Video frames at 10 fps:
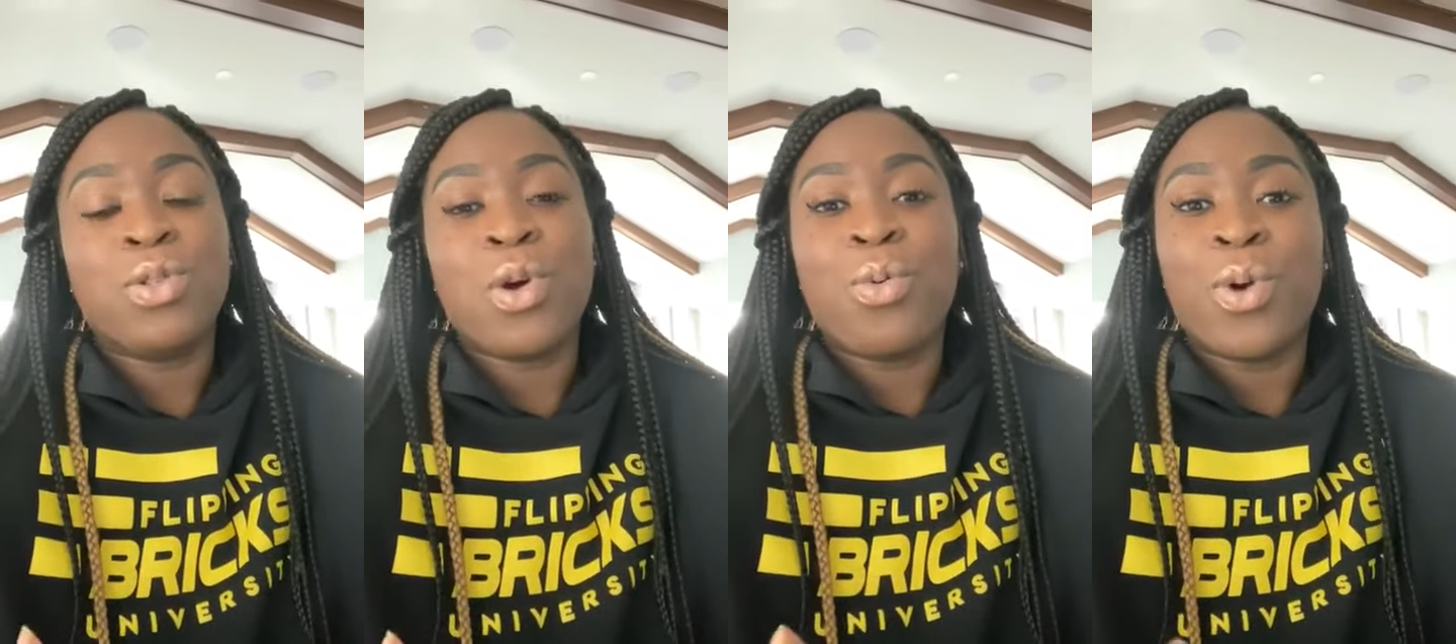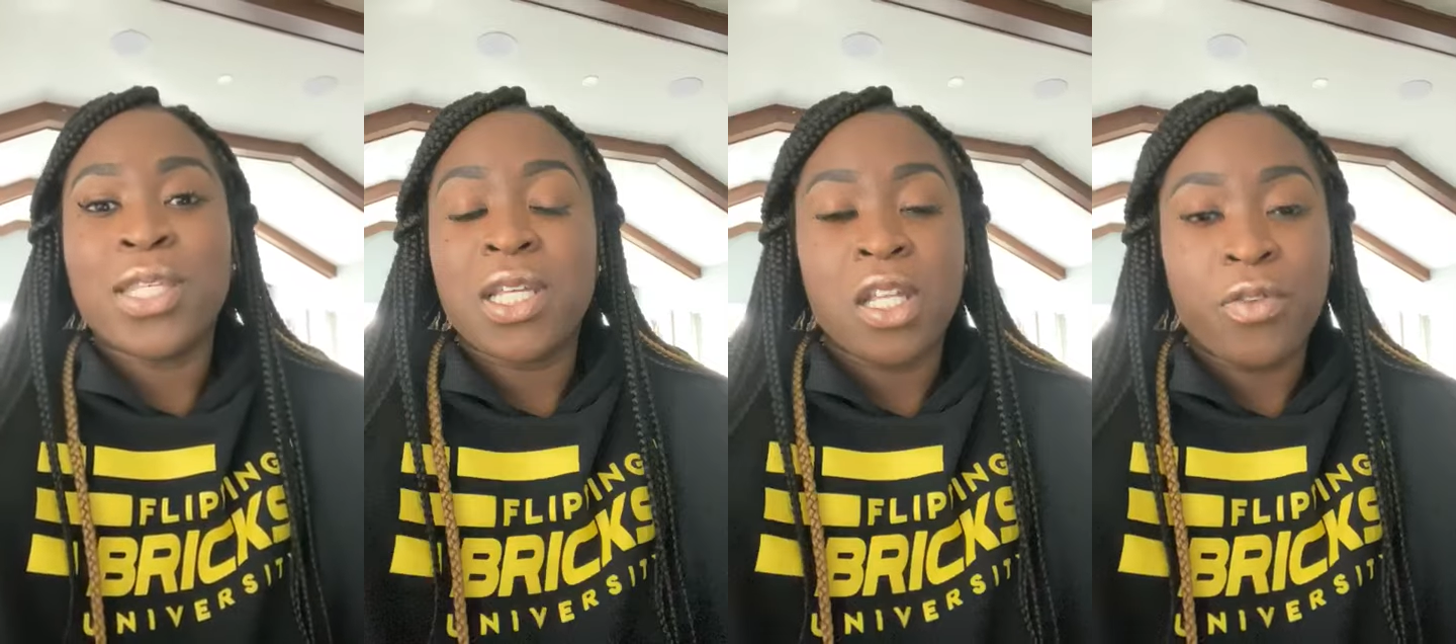
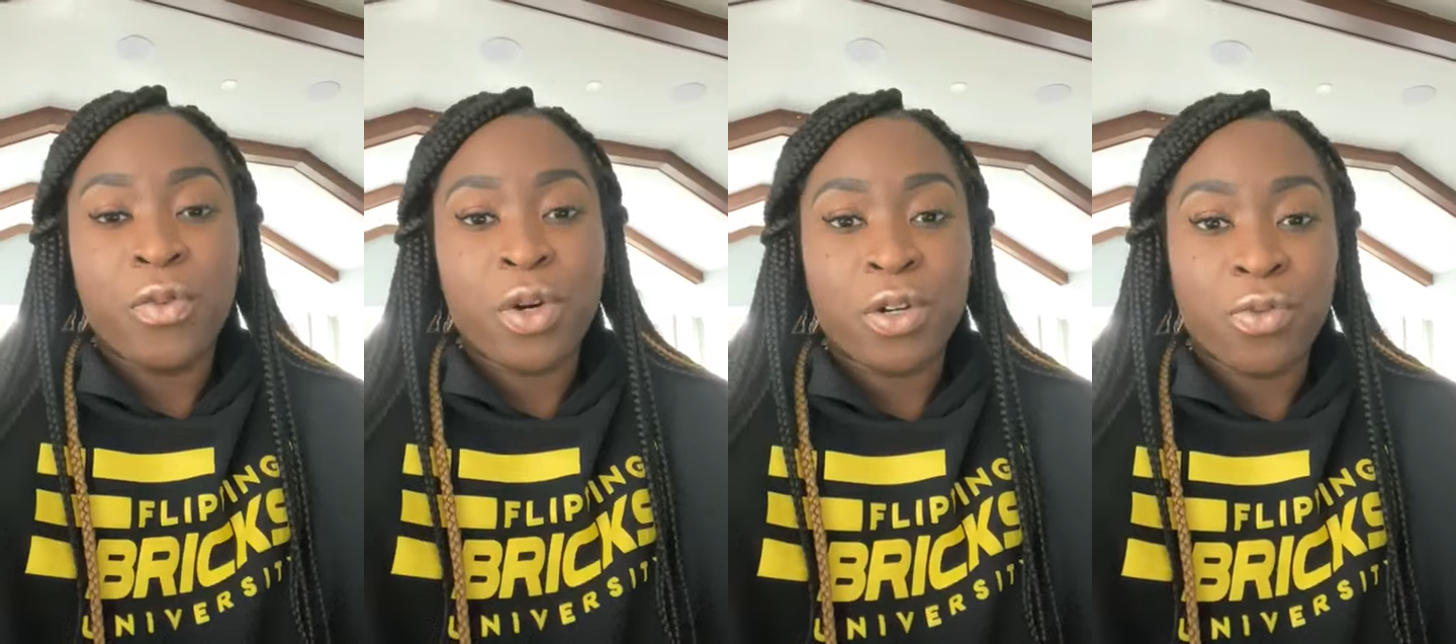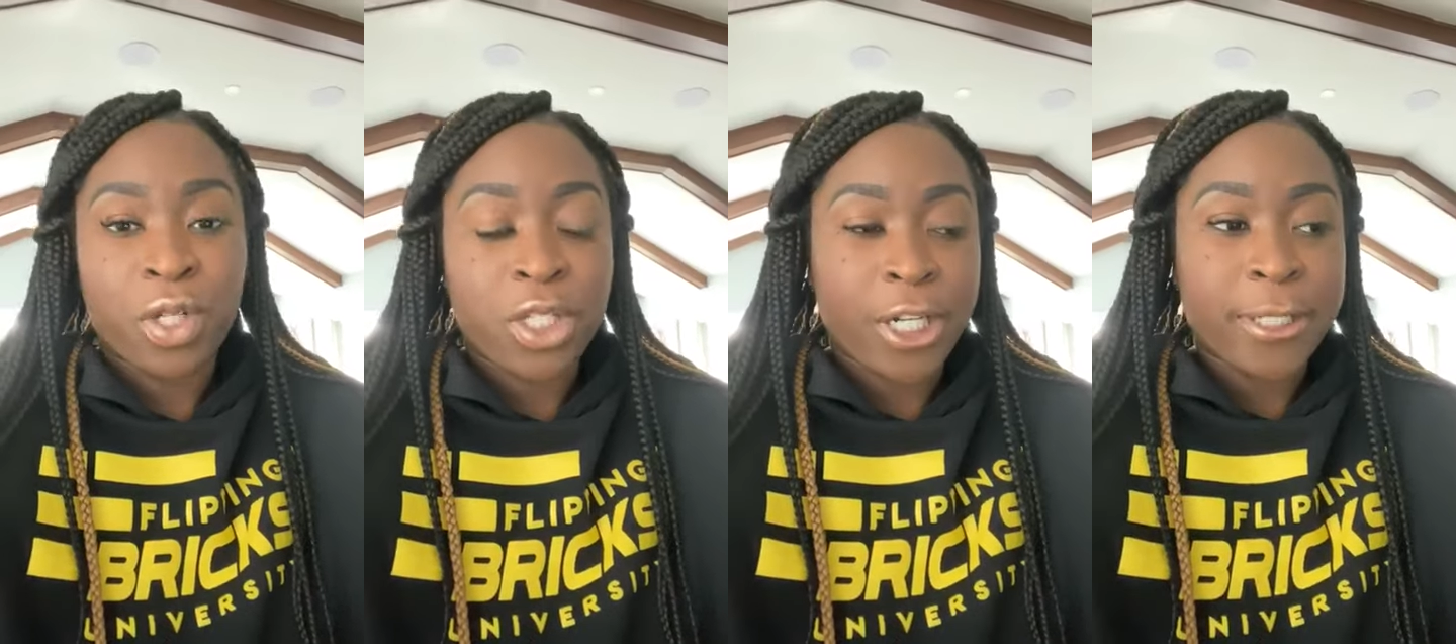what to look for in a
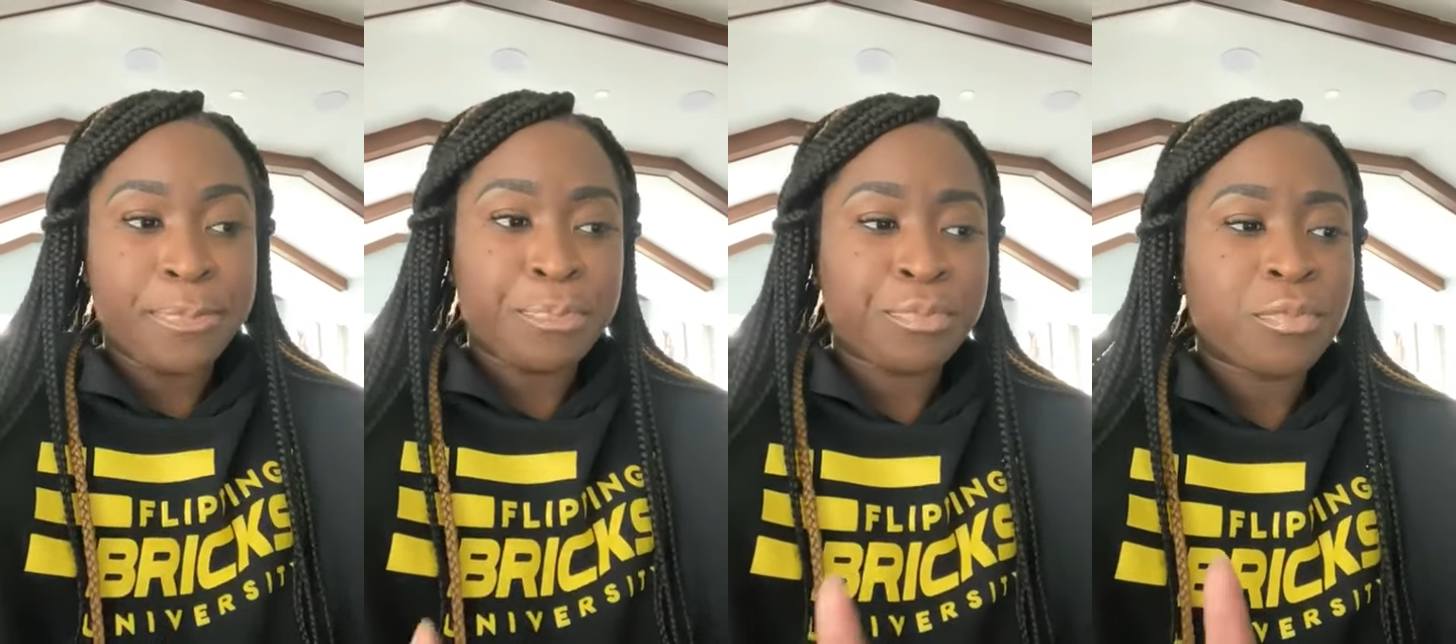realtor.